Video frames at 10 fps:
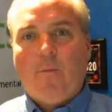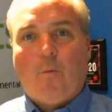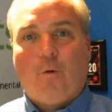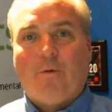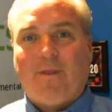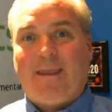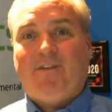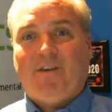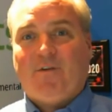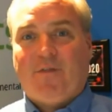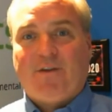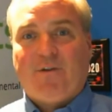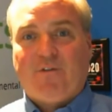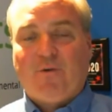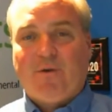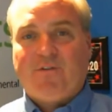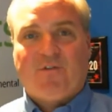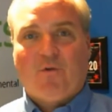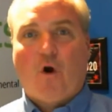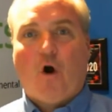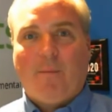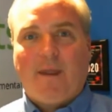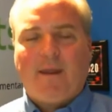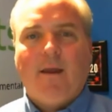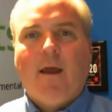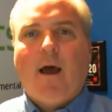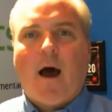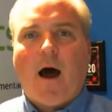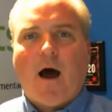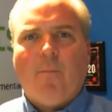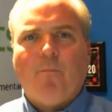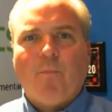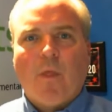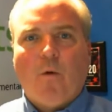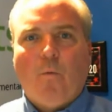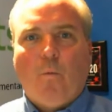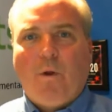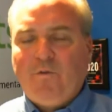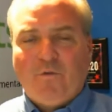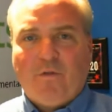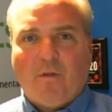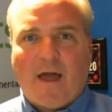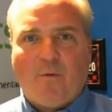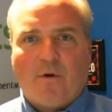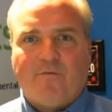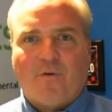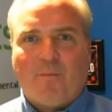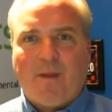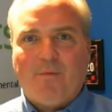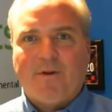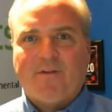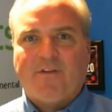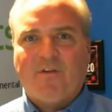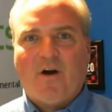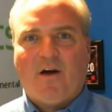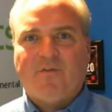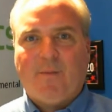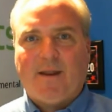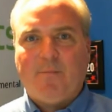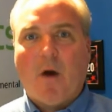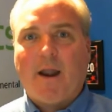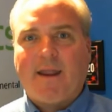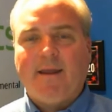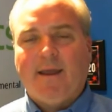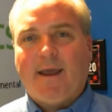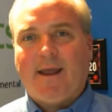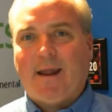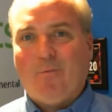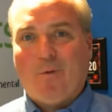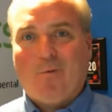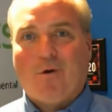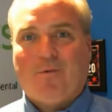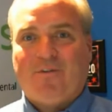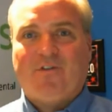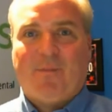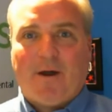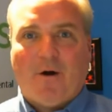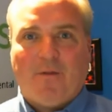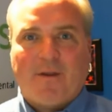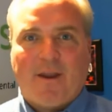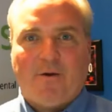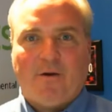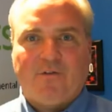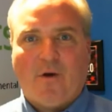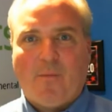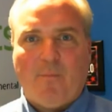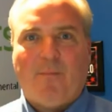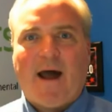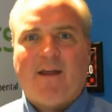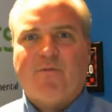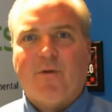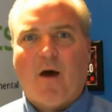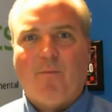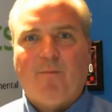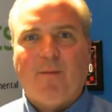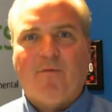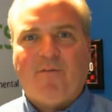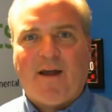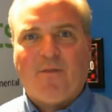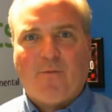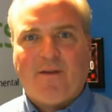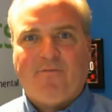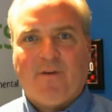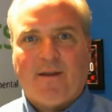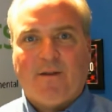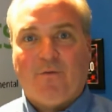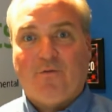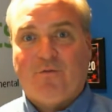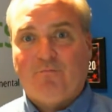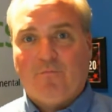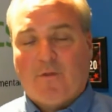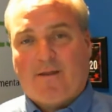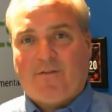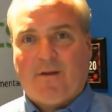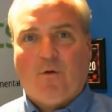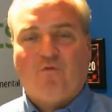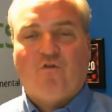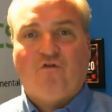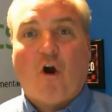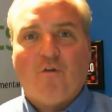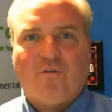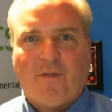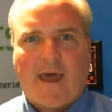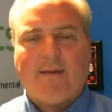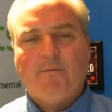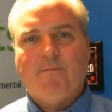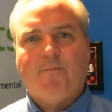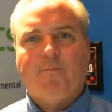Or the easier thing to do is call me. We do the legwork for people and it doesn't cost them any money. And we work with just about all the carriers, so I'm unbiased when helping people find the right fit. And there's, like I said, no charge for that.